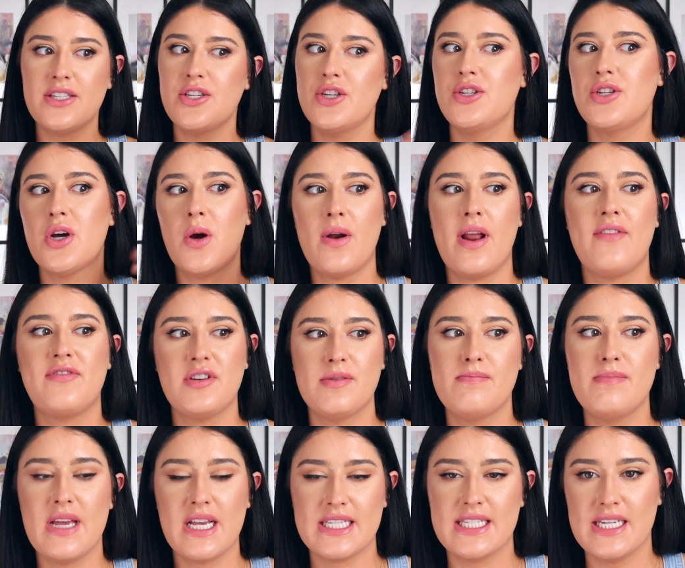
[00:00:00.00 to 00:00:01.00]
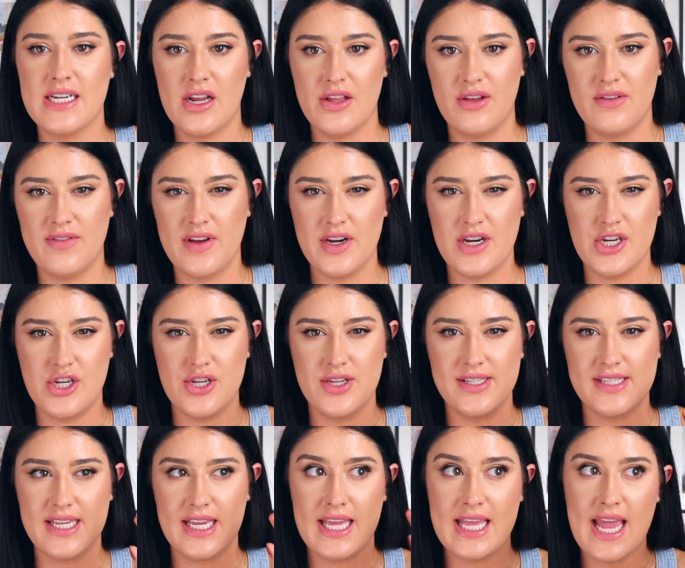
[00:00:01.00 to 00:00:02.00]
so you don't have to mix in other foundations
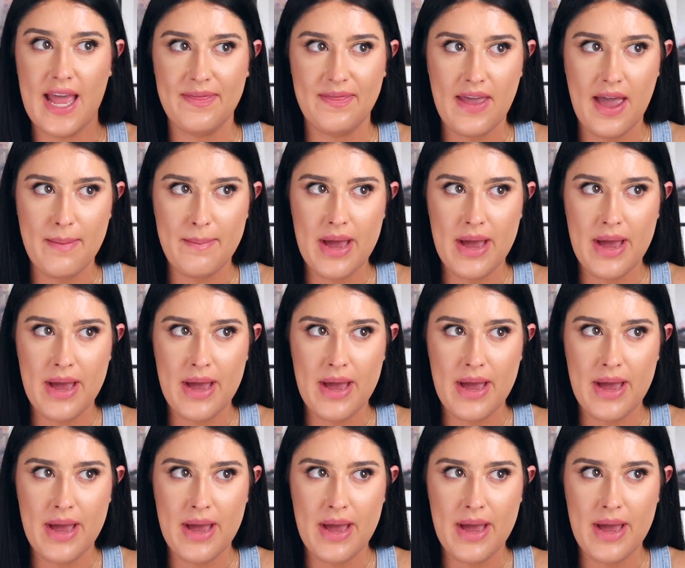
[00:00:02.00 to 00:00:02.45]
to get that